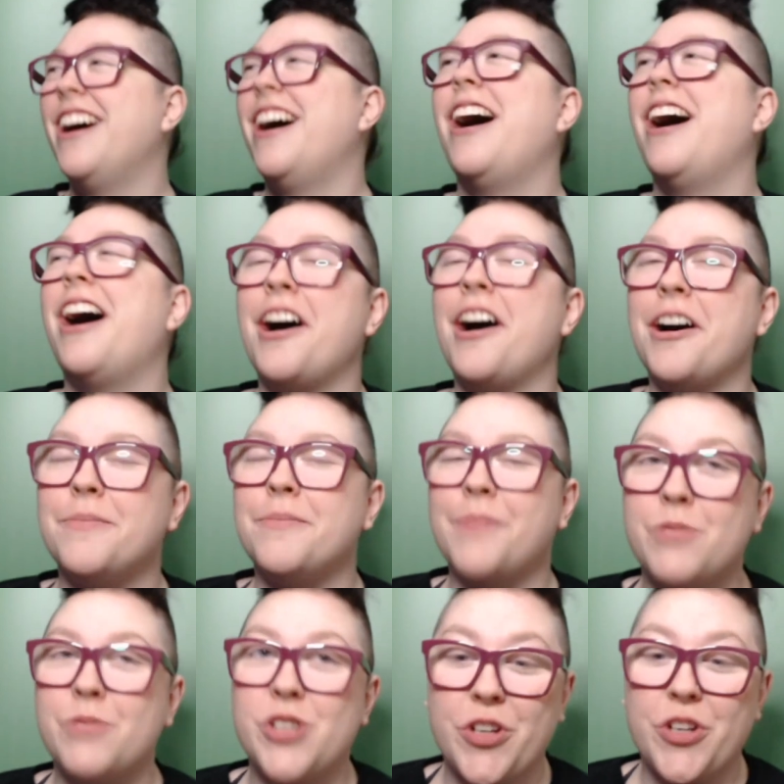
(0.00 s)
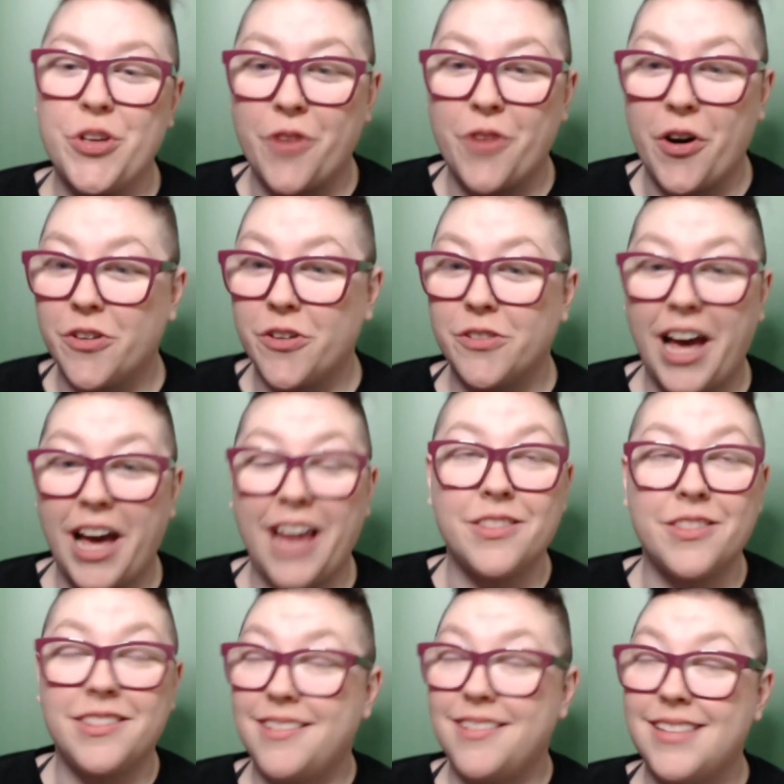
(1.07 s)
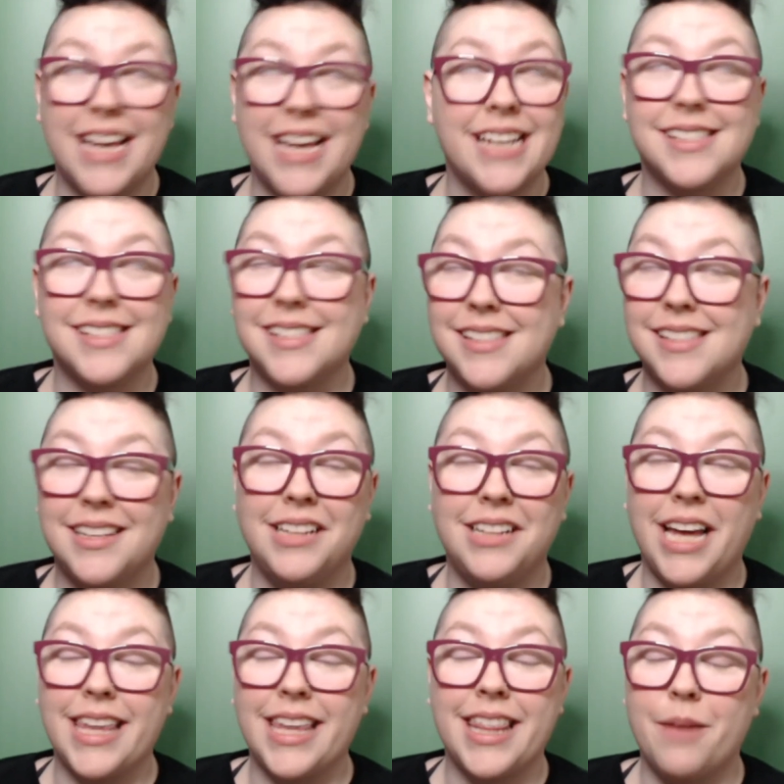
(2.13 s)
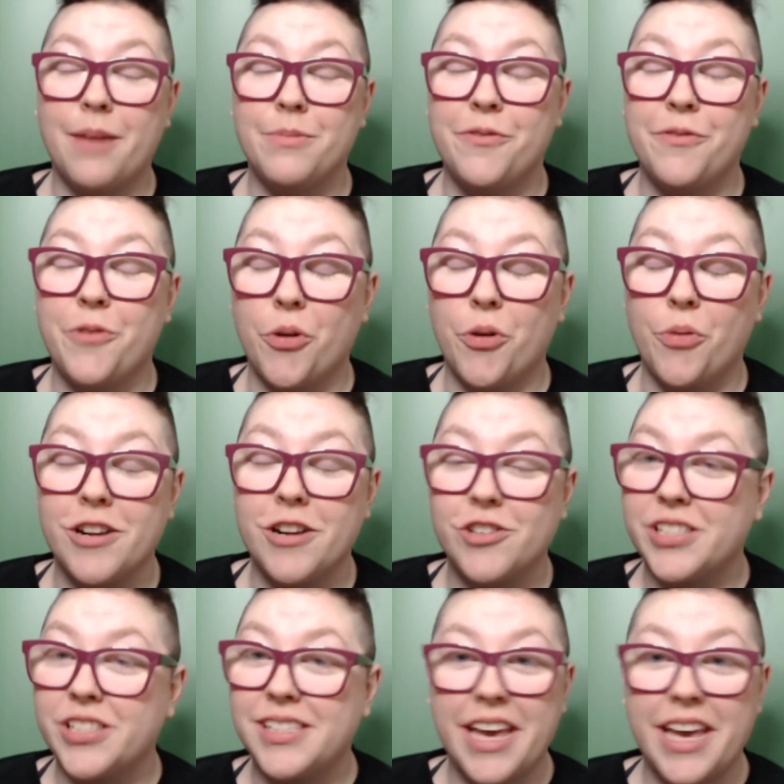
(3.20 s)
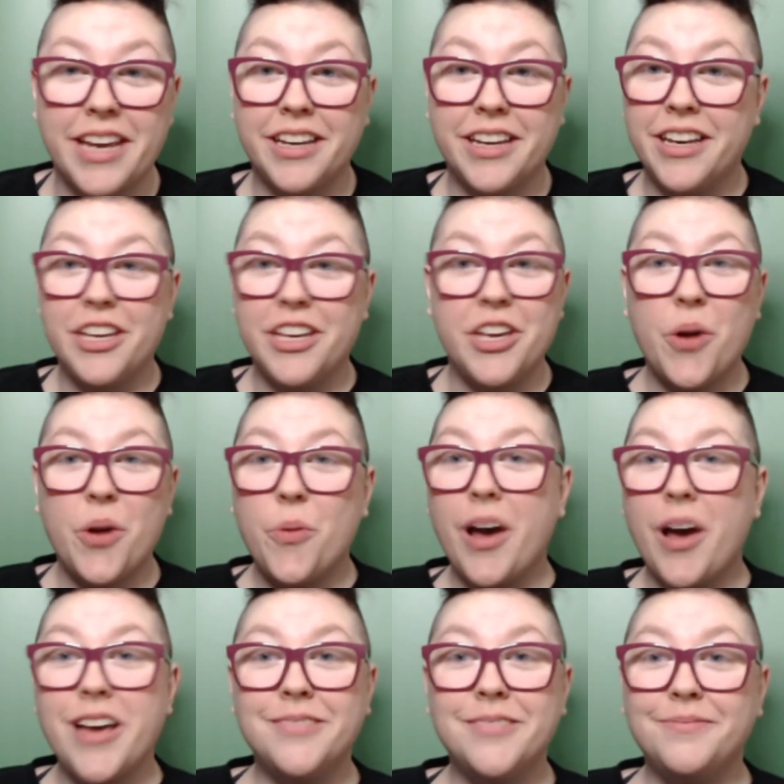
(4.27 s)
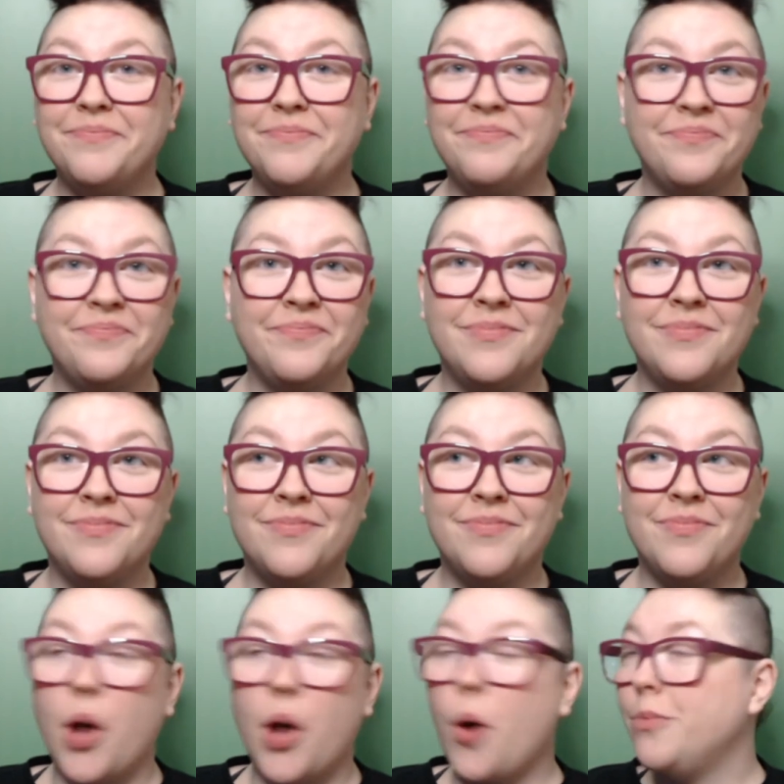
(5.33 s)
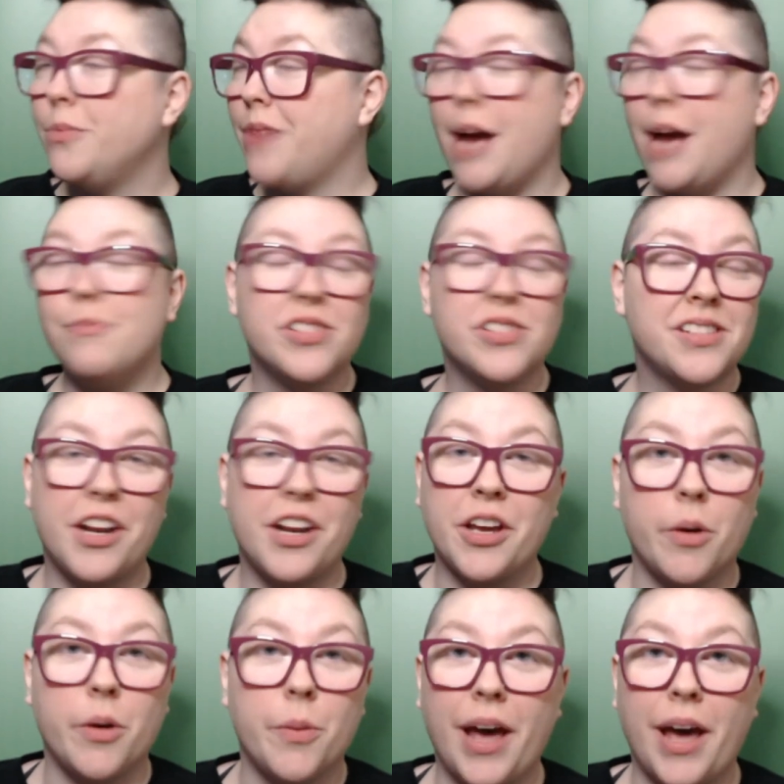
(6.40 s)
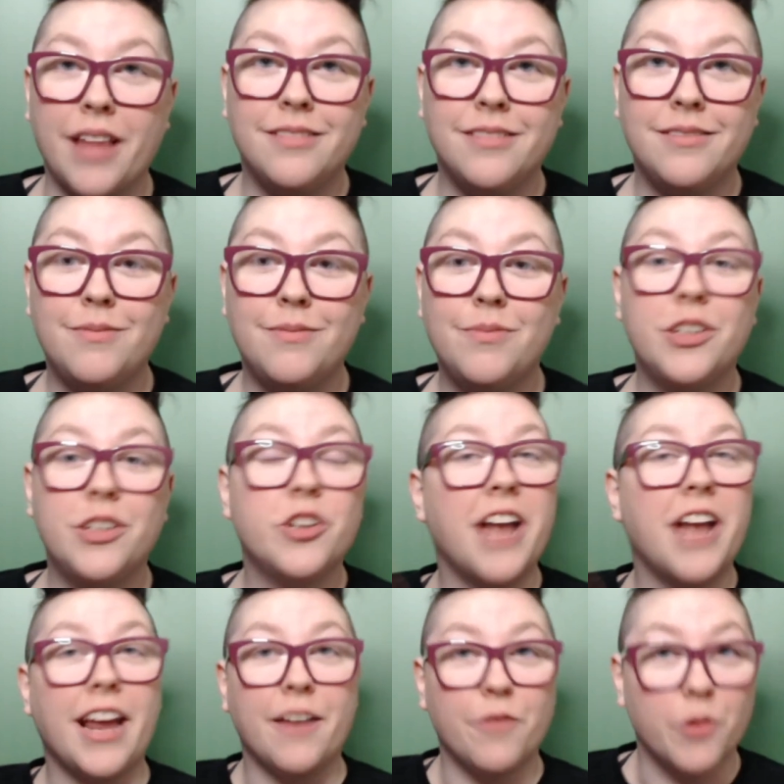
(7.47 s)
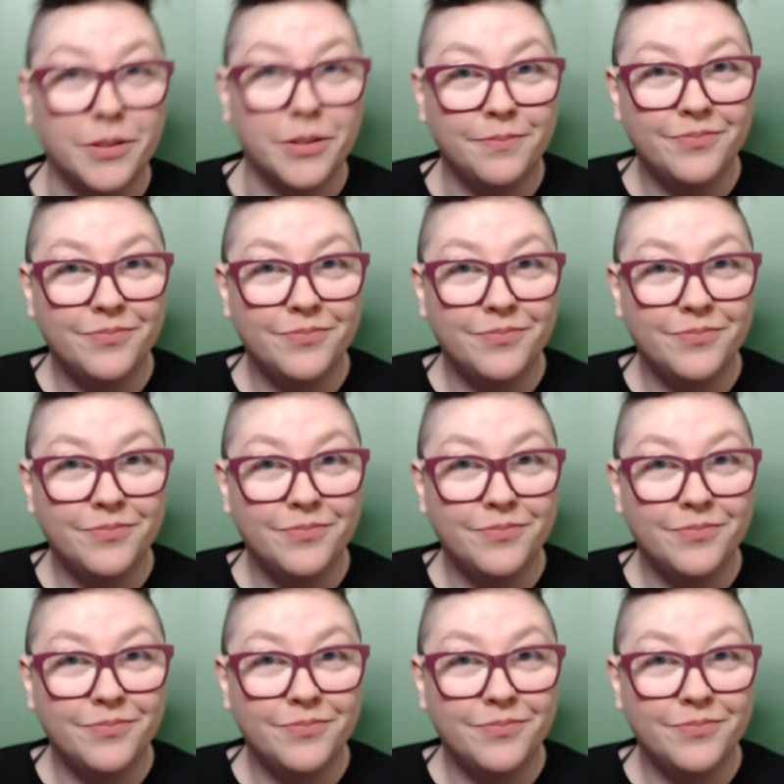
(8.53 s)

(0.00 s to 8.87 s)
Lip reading: I'm sure you've all had days like that before where you're just you know what? No, I'm just gonna go to bed. Good night, everyone.